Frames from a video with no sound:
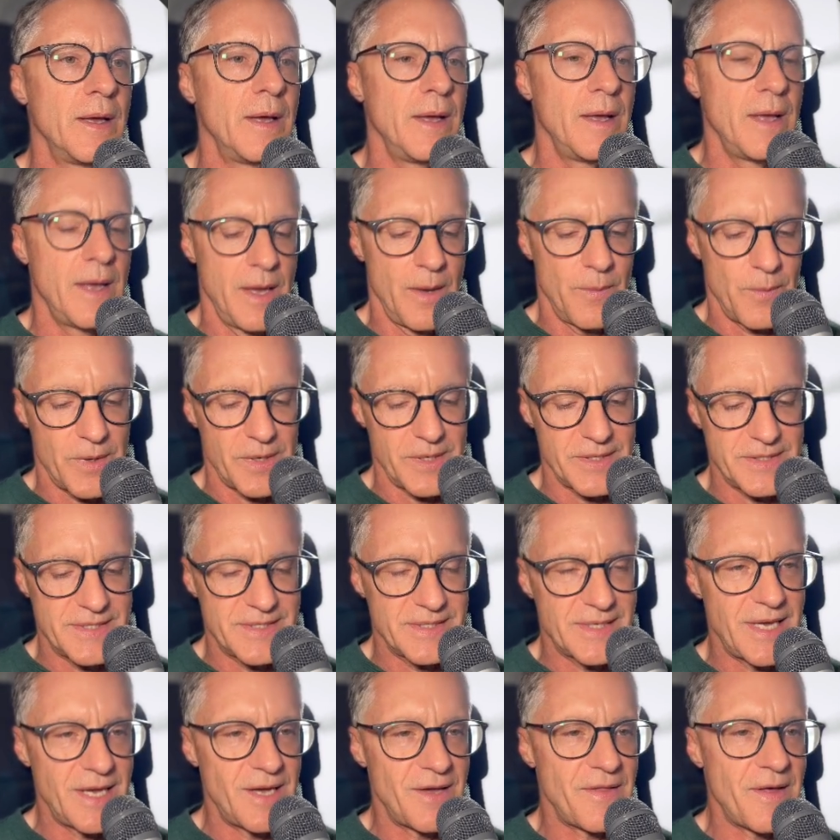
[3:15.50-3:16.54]
We're going to
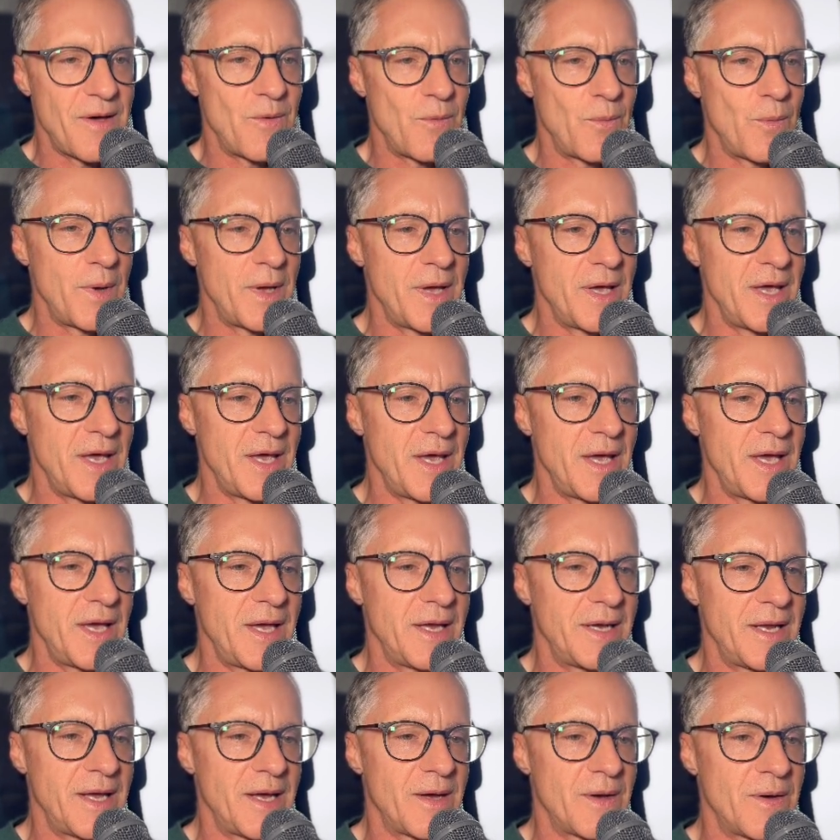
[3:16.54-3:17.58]
scale that way
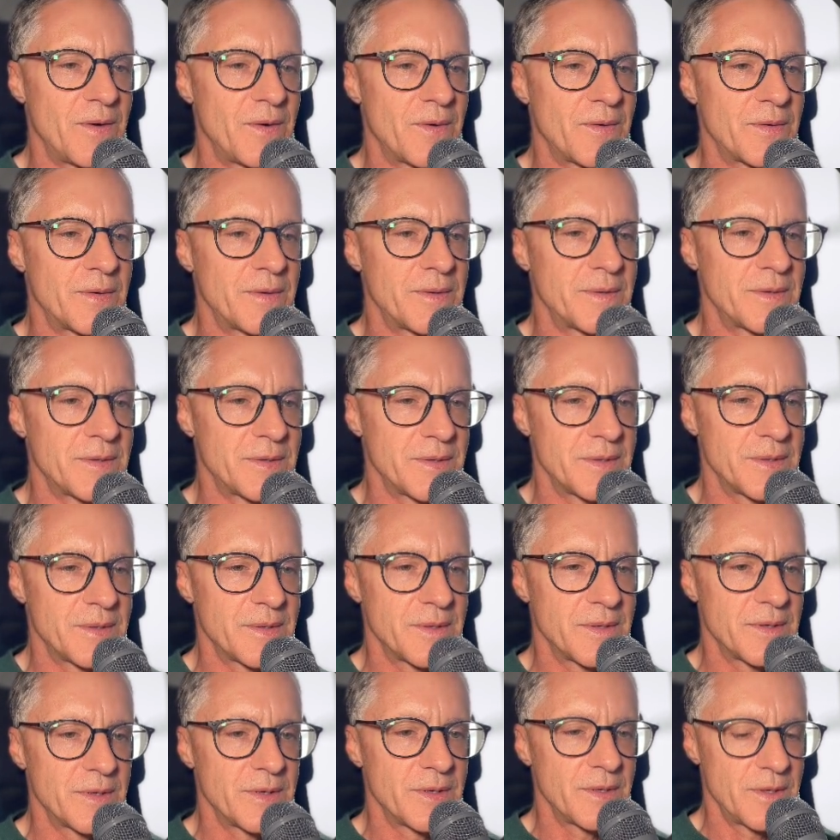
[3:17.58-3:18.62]
down.
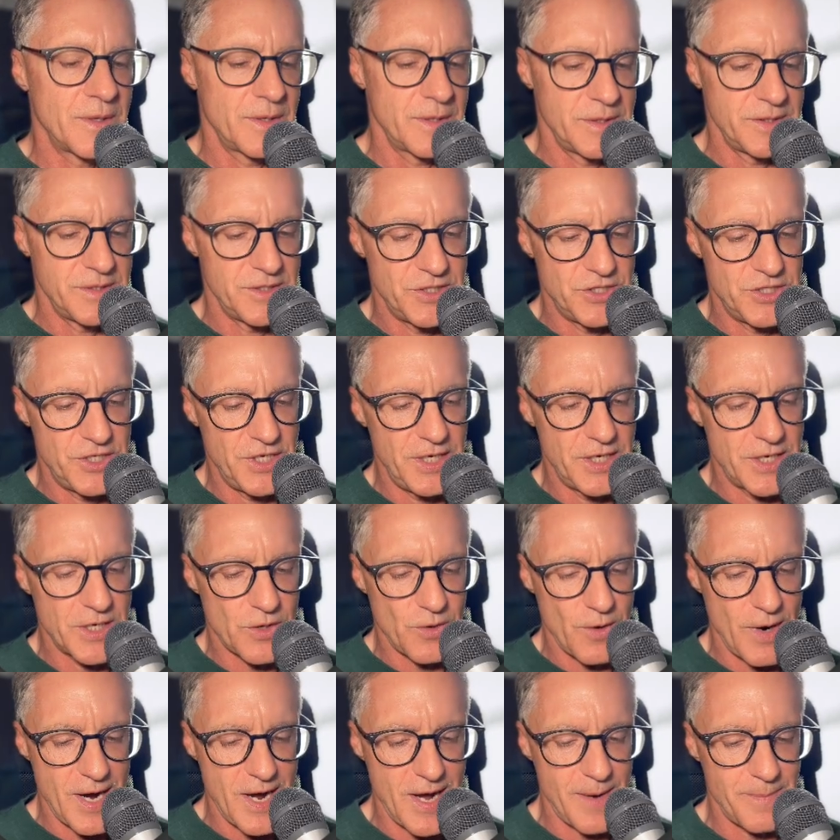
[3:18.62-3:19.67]
G to
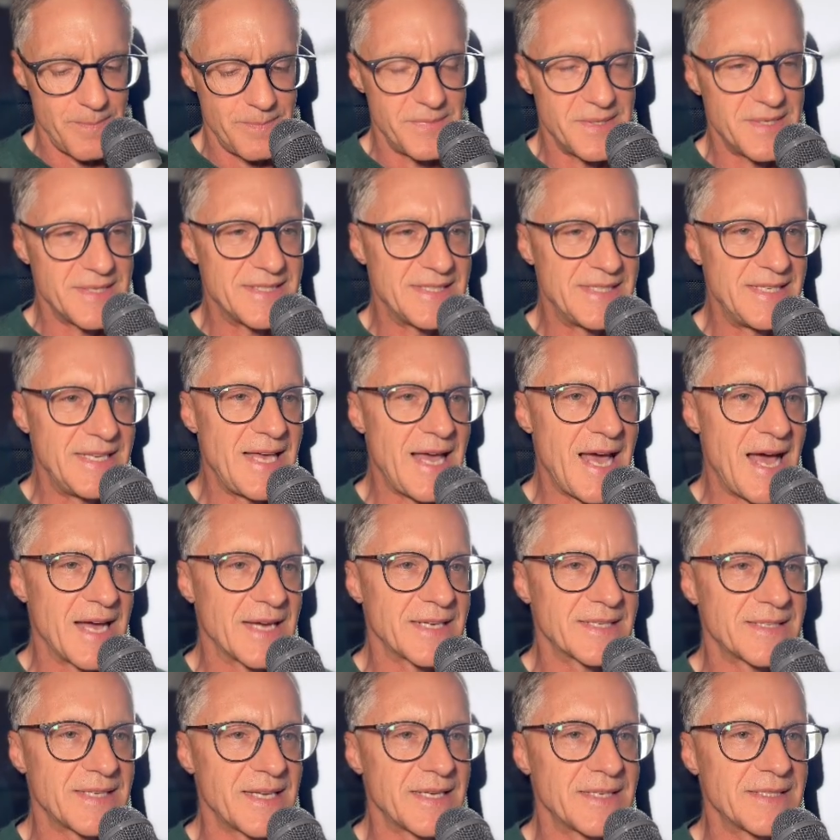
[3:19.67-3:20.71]
grab
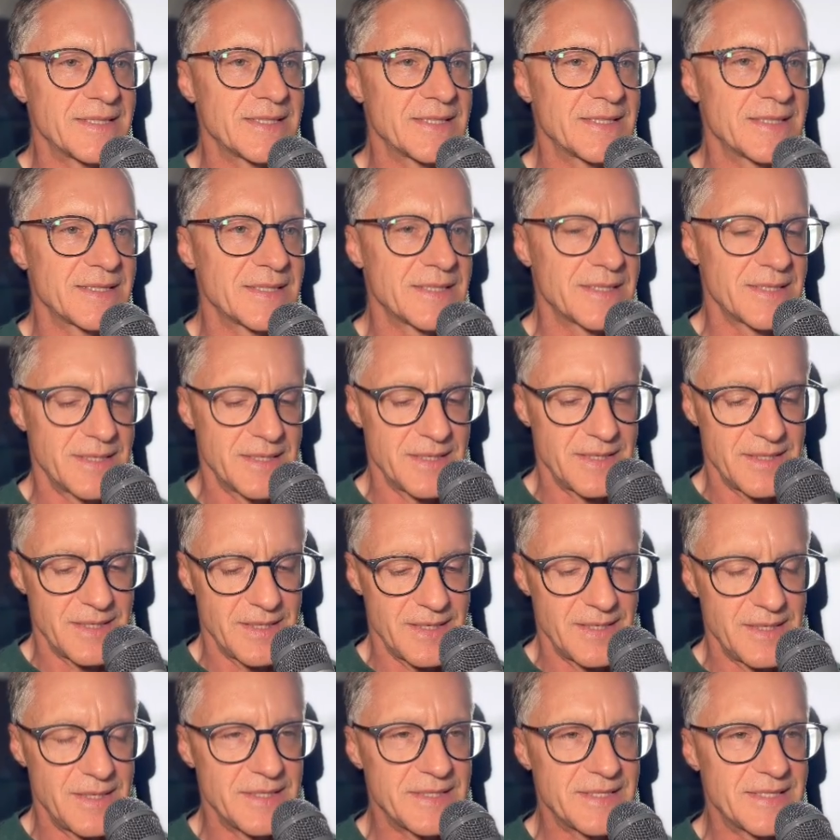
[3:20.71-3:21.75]
Z-axis.
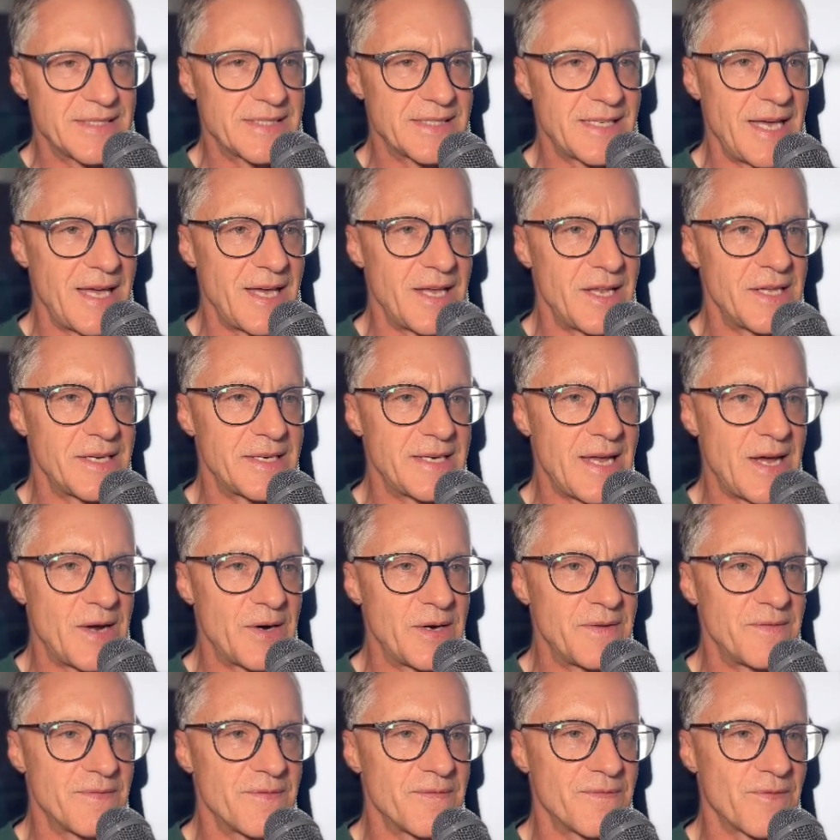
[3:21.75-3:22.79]
Scale it down
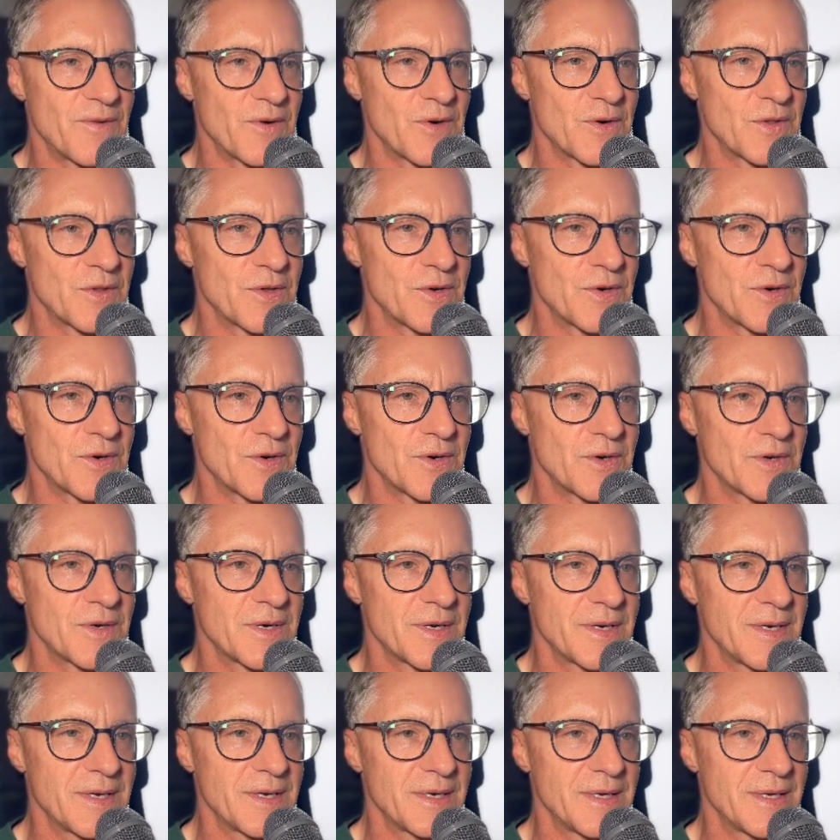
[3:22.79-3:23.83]
even further.
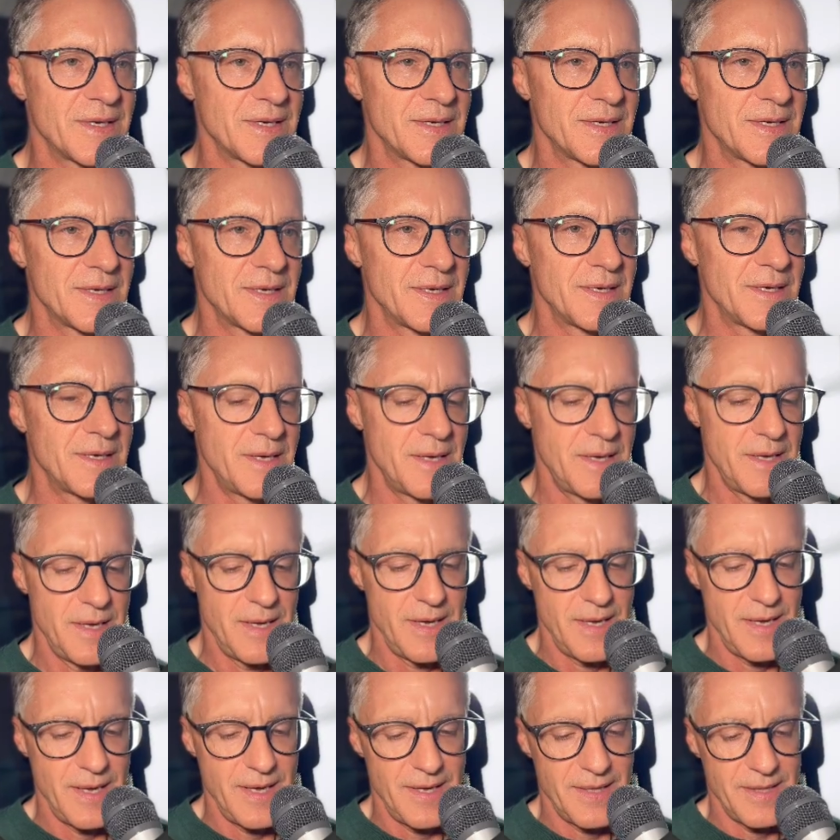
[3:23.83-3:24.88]

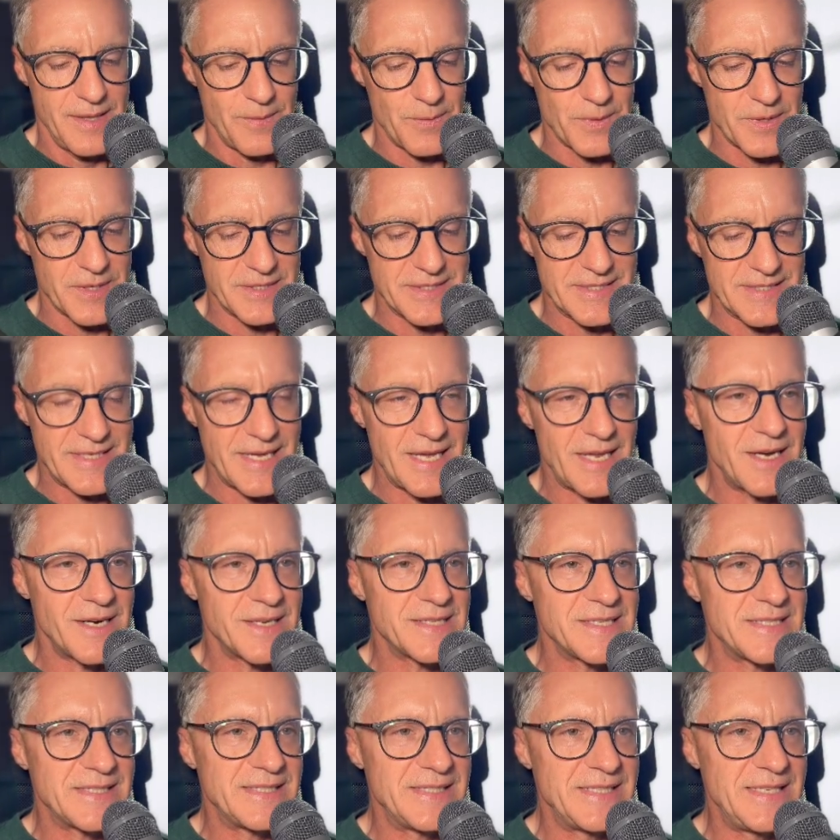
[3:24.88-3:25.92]
And we're going to scale it on the
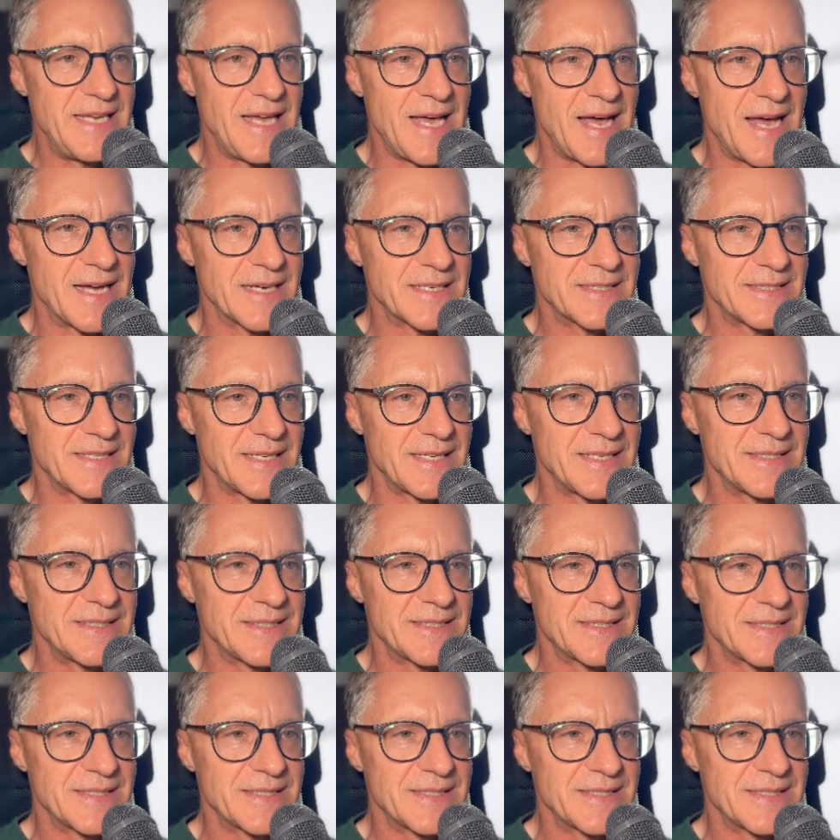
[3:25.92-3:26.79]
Z-axis.